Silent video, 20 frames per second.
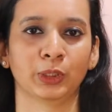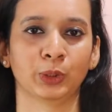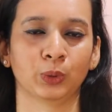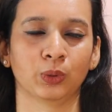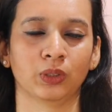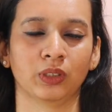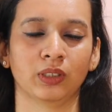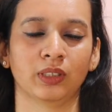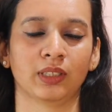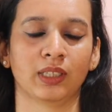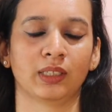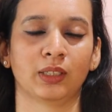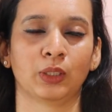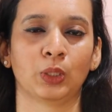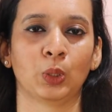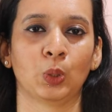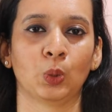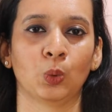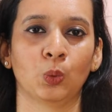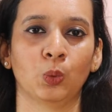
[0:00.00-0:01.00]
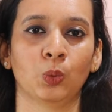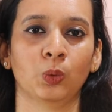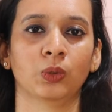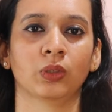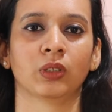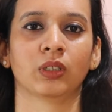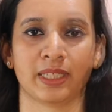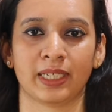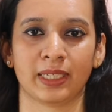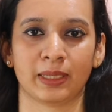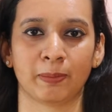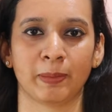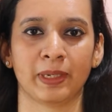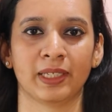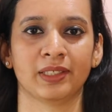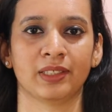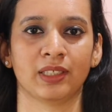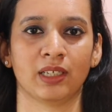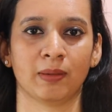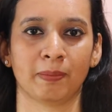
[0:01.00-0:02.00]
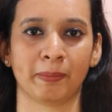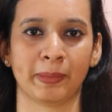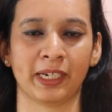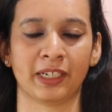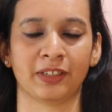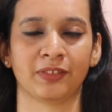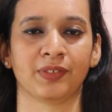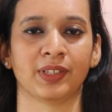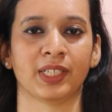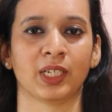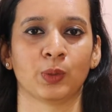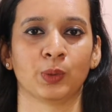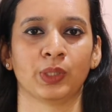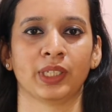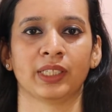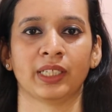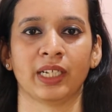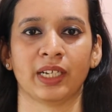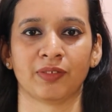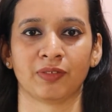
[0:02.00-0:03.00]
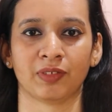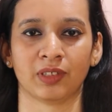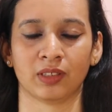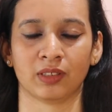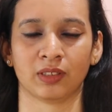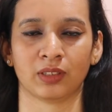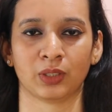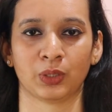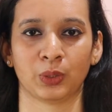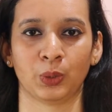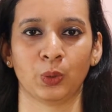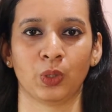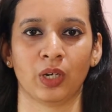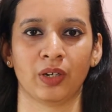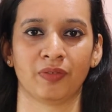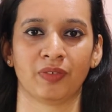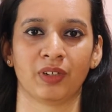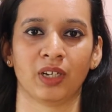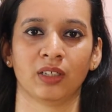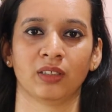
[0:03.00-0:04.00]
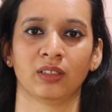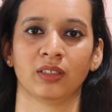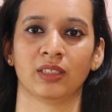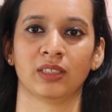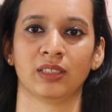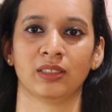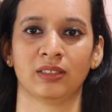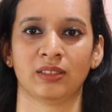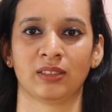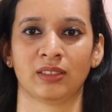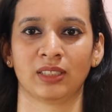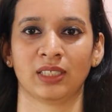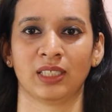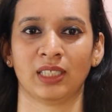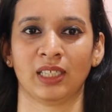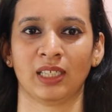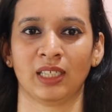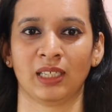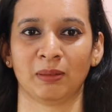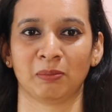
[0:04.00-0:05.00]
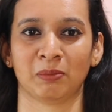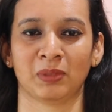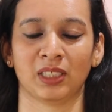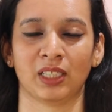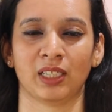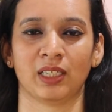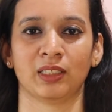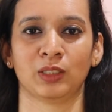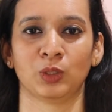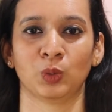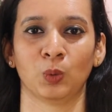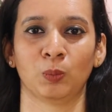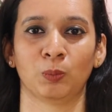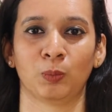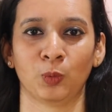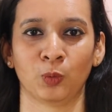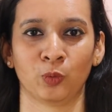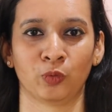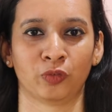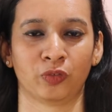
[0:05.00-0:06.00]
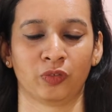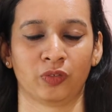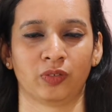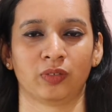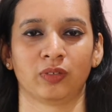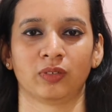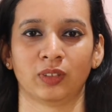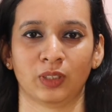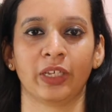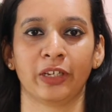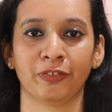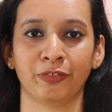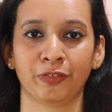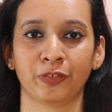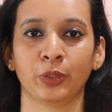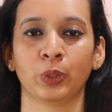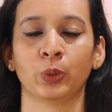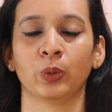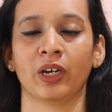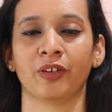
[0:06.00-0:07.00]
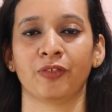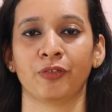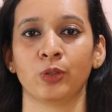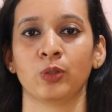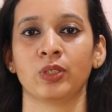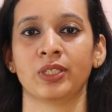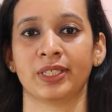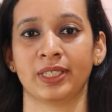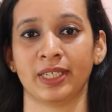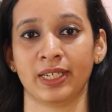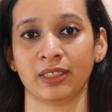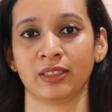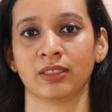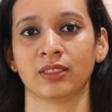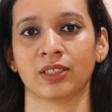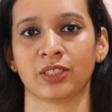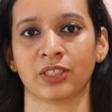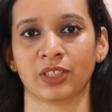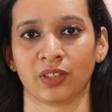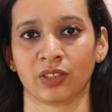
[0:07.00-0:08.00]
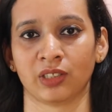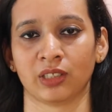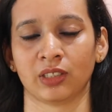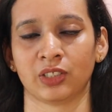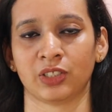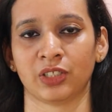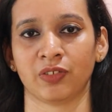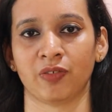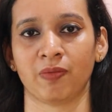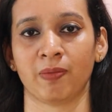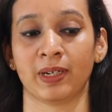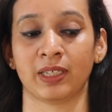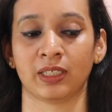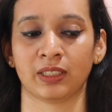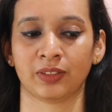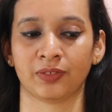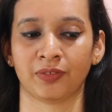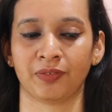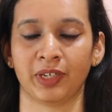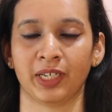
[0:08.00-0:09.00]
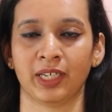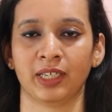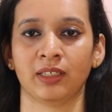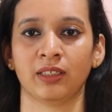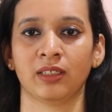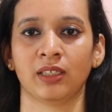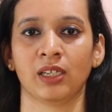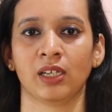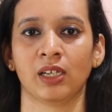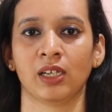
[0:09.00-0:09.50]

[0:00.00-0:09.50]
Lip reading: sure that no statements are made without any evidence. You have done this, but there is no proof. If you have to state such achievements where